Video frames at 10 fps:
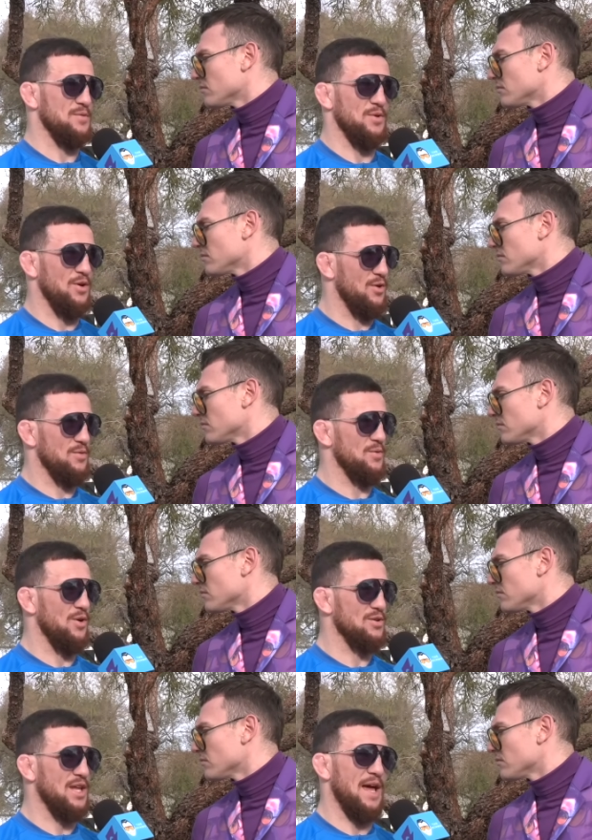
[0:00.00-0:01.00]

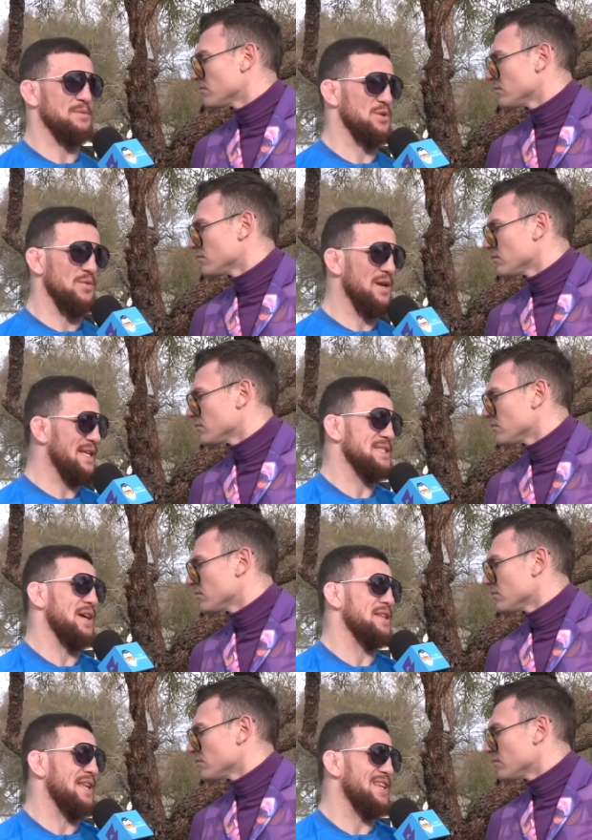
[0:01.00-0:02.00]
Speaker 1: whole time. So it's
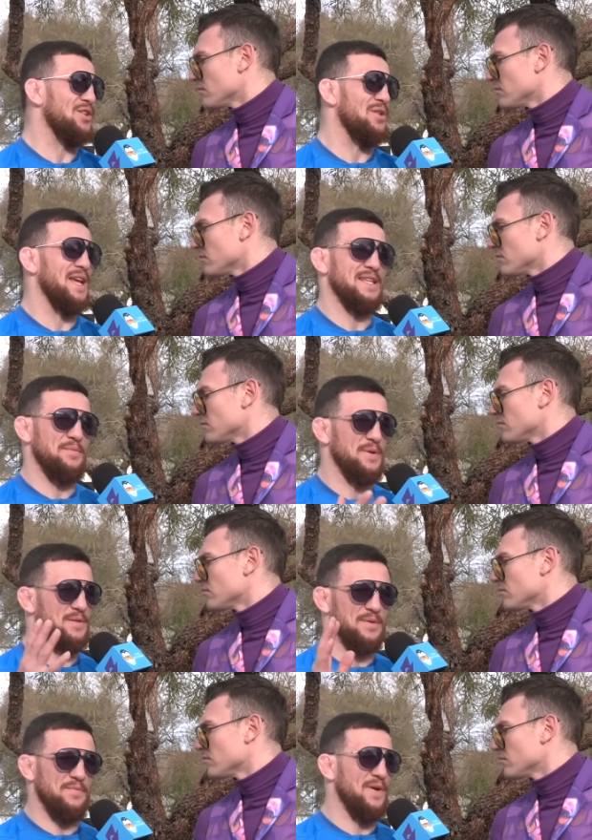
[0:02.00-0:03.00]
not only on the
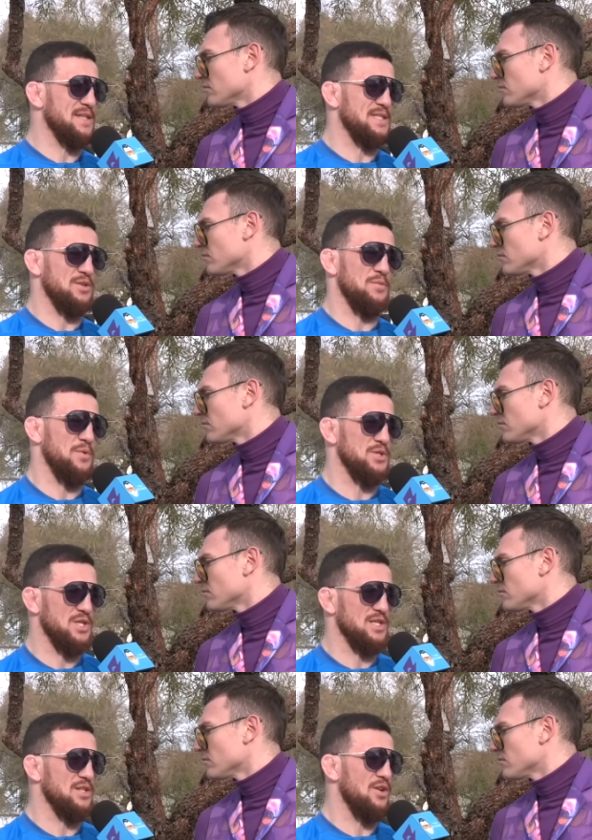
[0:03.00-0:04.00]
period. Fuck this old
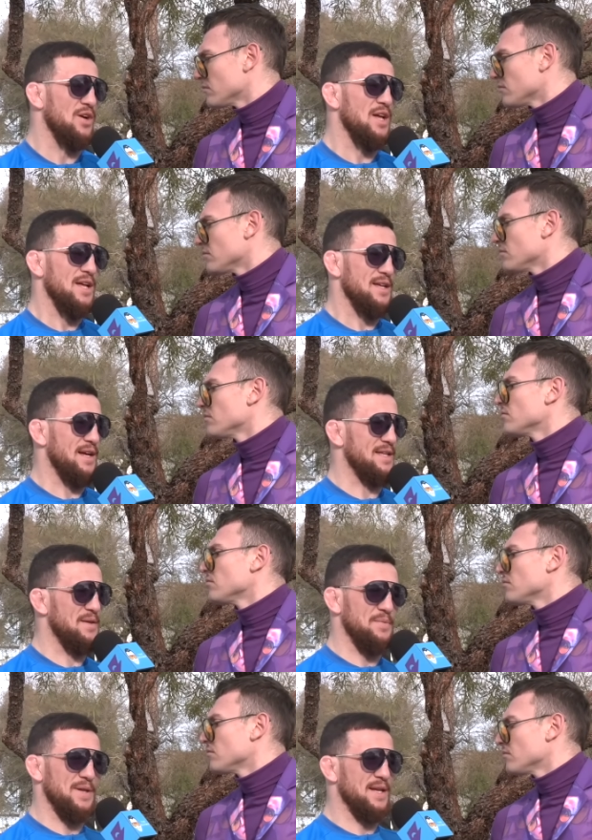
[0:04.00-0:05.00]
bullshit, you know. On
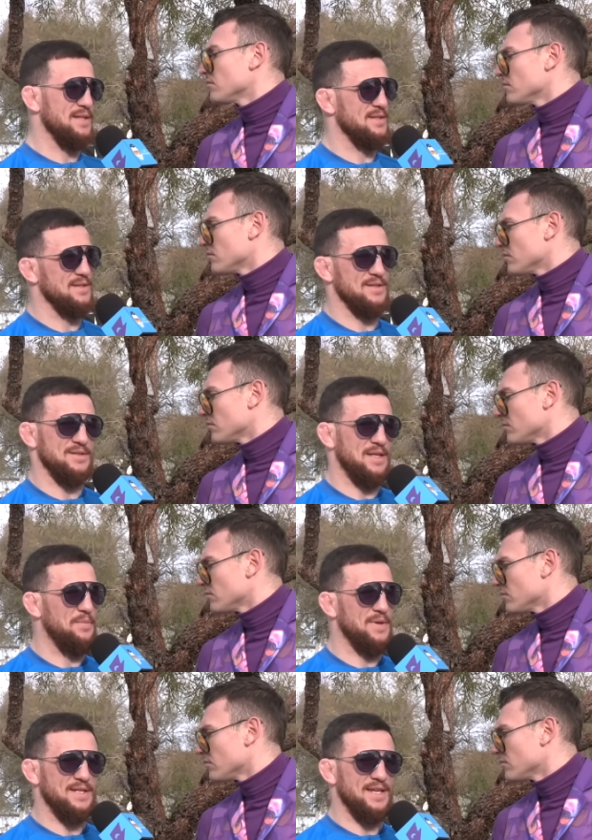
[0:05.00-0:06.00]
the period,
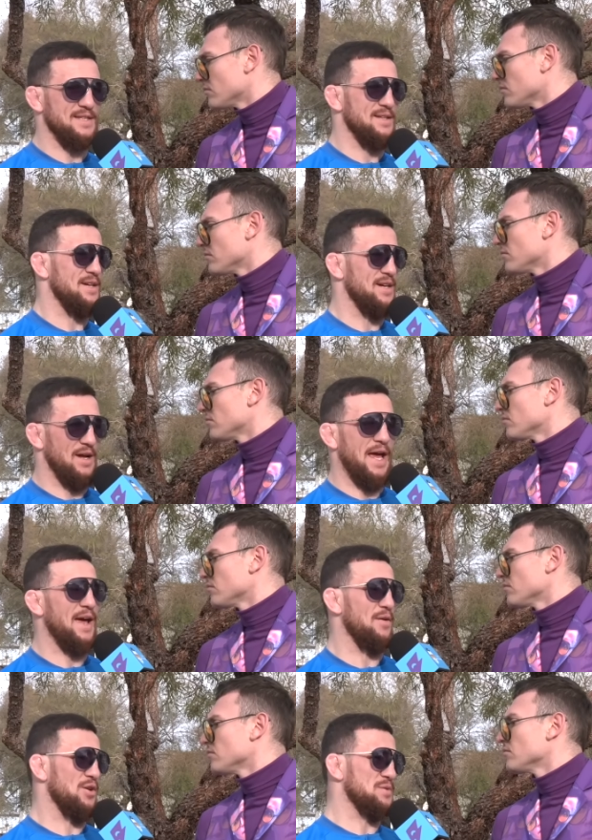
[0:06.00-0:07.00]
I
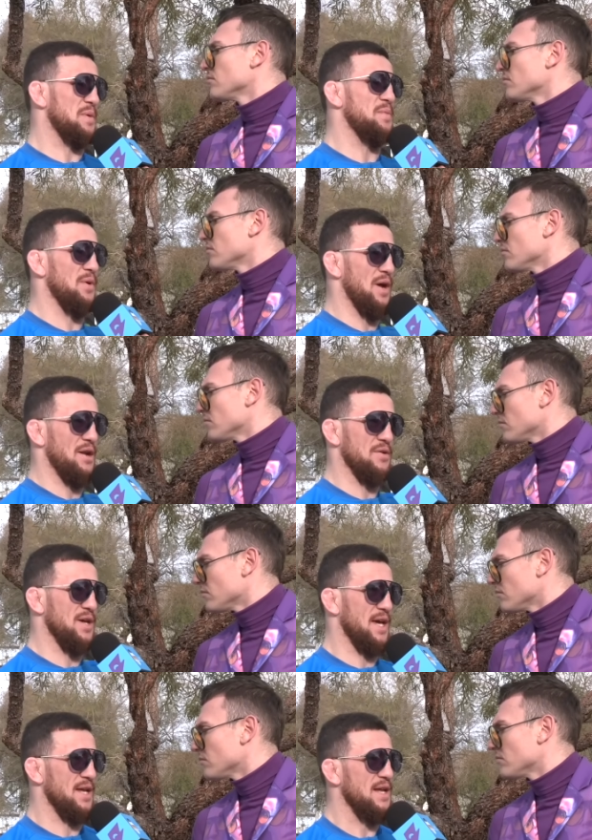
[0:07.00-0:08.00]
have lost before. I don't
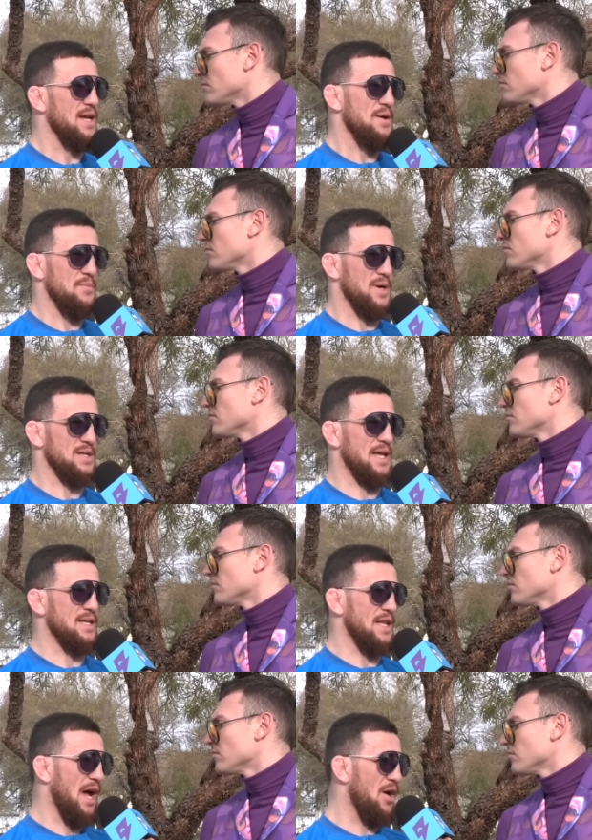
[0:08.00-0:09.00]
care. But
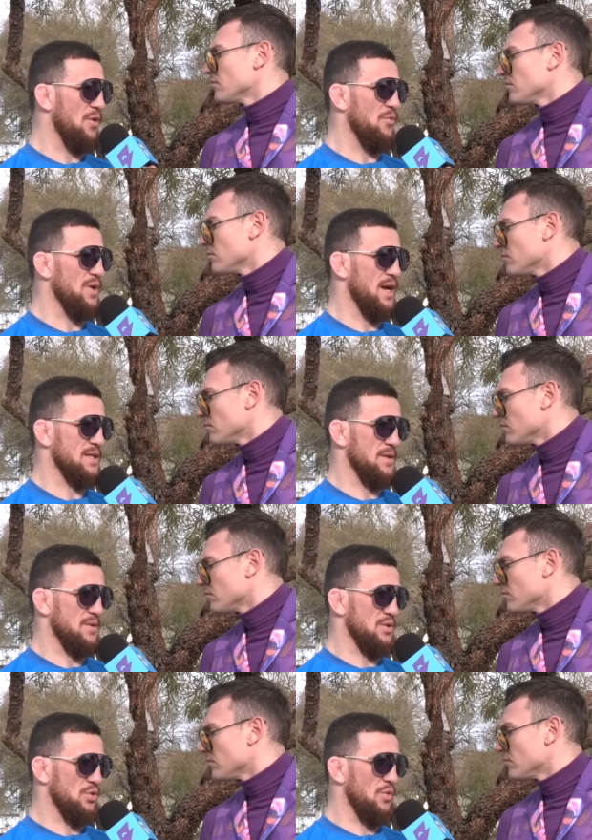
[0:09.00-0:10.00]
like now, we are the
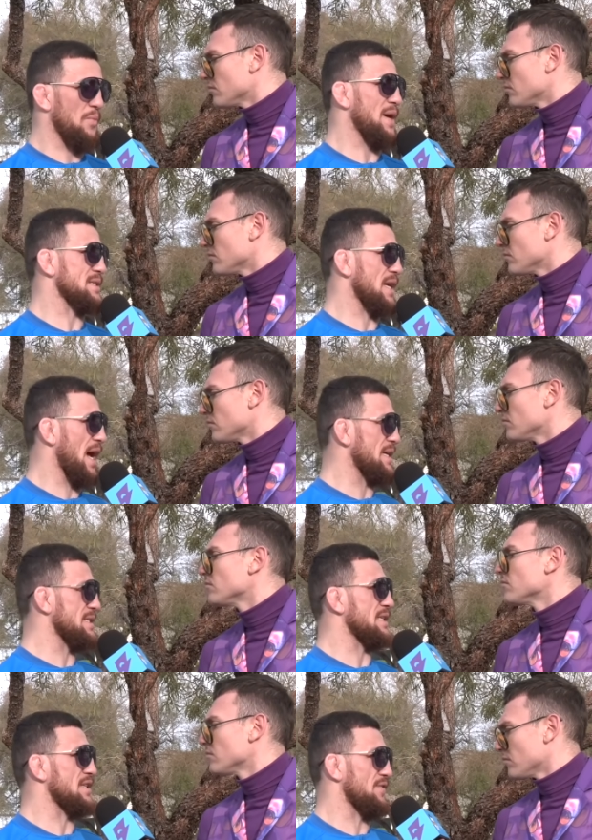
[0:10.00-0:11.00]
two best
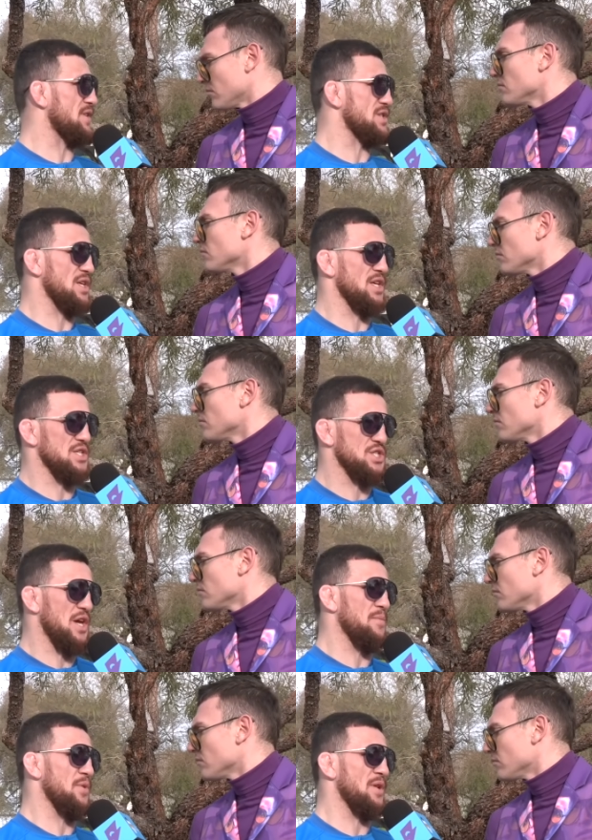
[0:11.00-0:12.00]
guys in division. He's
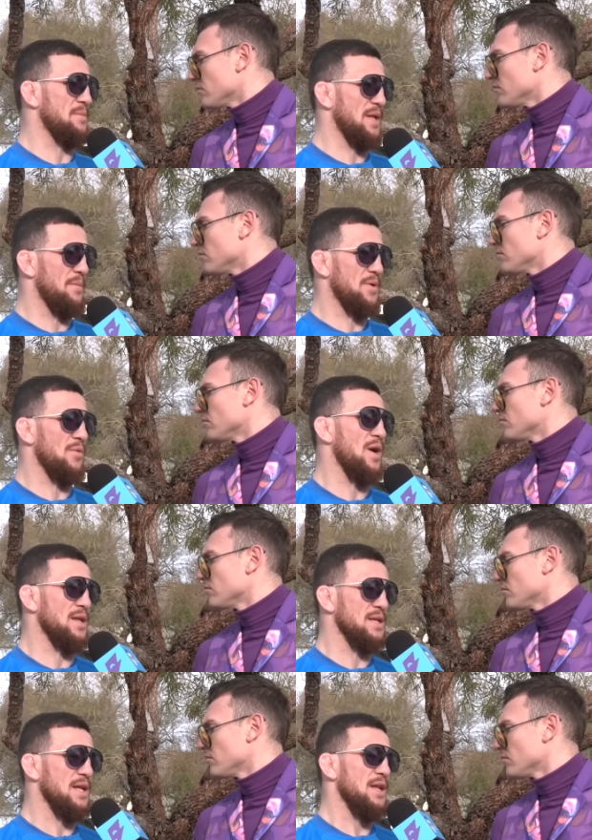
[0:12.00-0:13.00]
champion. I'm #1.